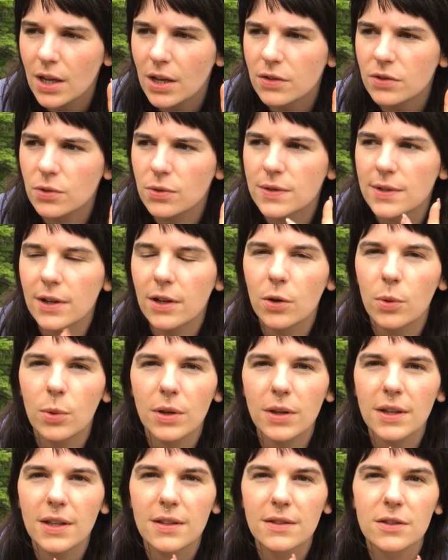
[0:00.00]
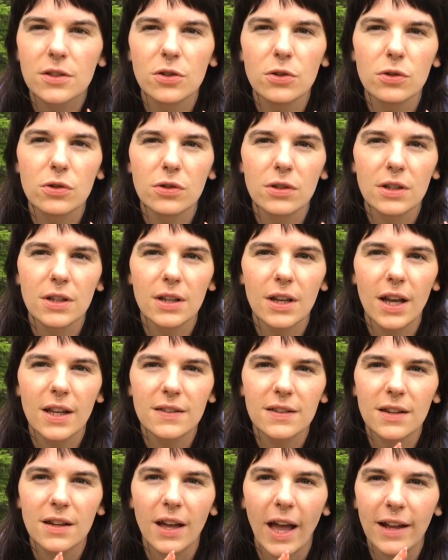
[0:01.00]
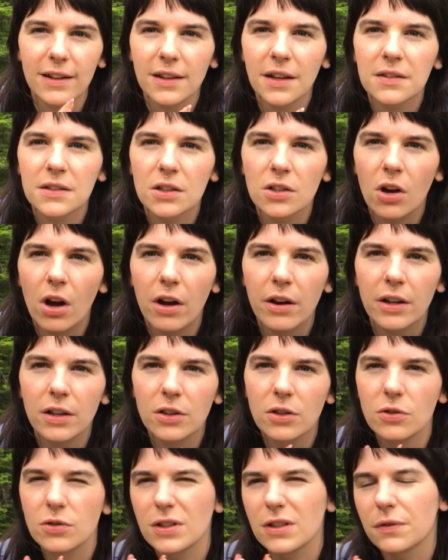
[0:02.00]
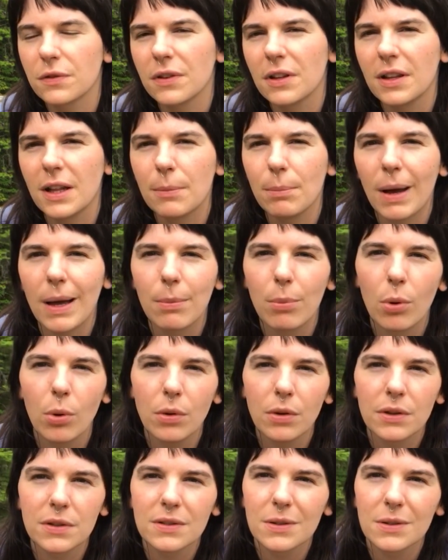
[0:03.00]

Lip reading: So Seroquel is usually, it's an antipsychotic, usually for like bipolar.